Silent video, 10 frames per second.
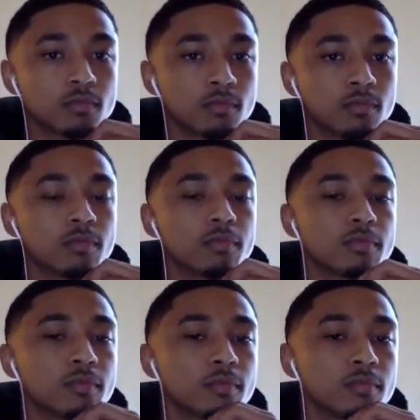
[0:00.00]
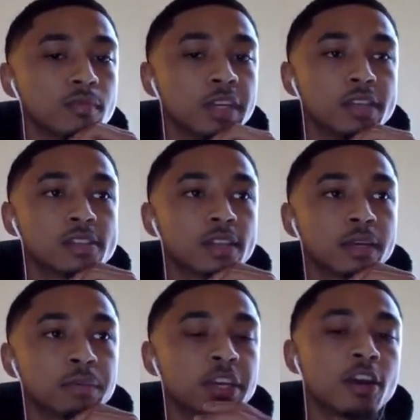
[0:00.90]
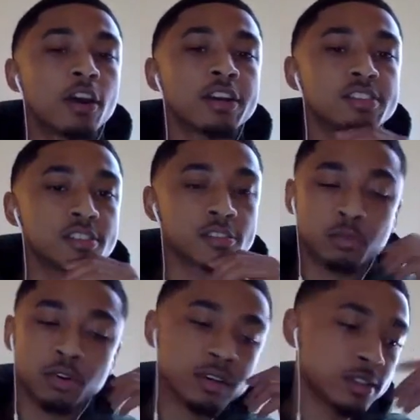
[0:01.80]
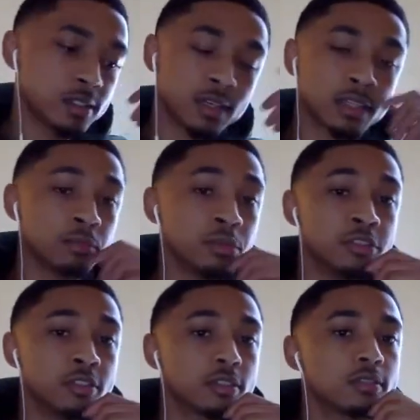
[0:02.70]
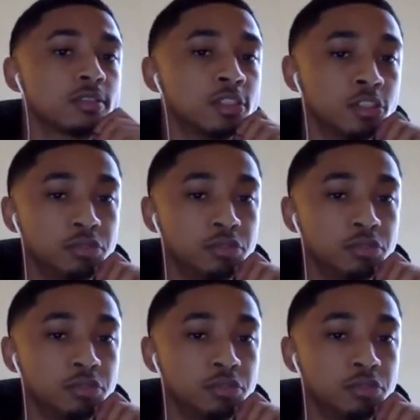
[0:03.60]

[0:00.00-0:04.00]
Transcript: Mm-hmm. Yeah. So like being an artist is just more than just like the music to you.